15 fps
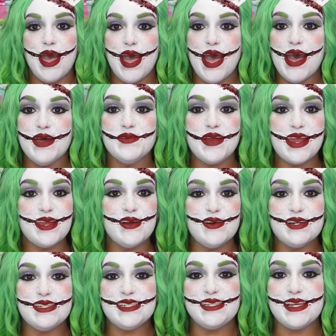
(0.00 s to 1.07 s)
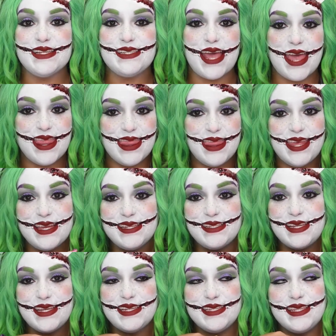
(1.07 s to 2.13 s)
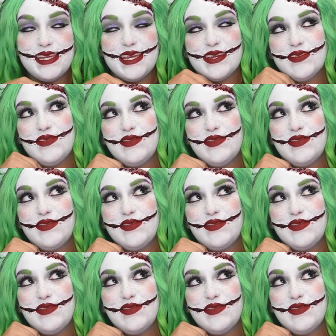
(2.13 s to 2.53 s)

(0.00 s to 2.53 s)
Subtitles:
Alright, gorgeouses. And this is the